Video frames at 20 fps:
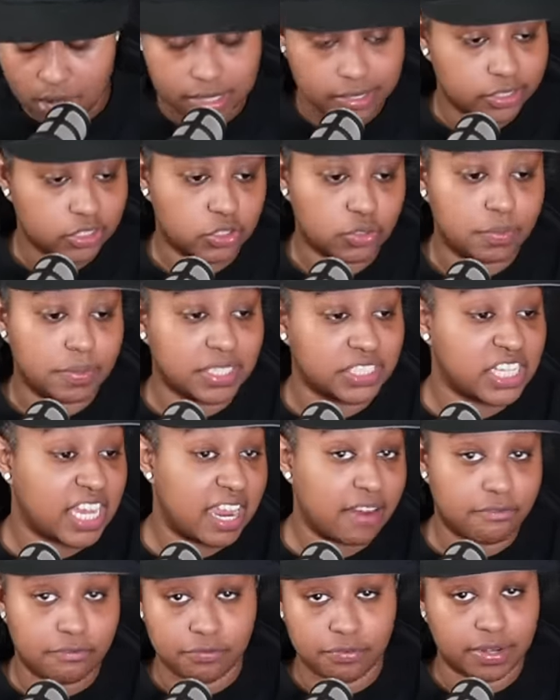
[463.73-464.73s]
It's too much
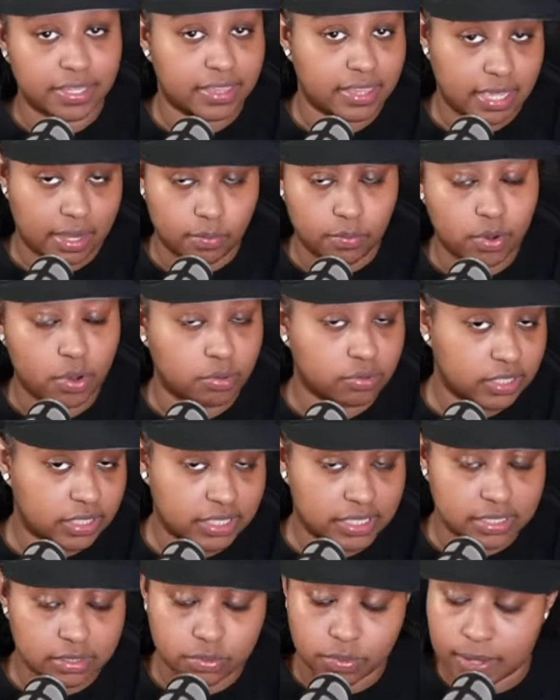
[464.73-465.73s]
everything. We're going to
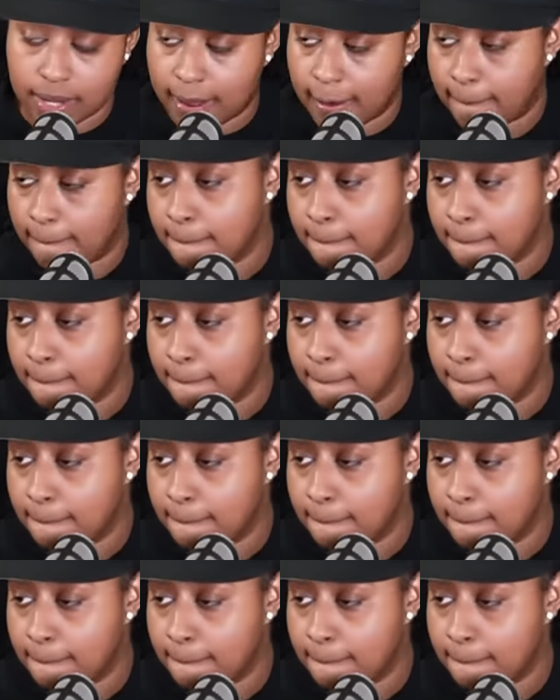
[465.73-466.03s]
sit this one out.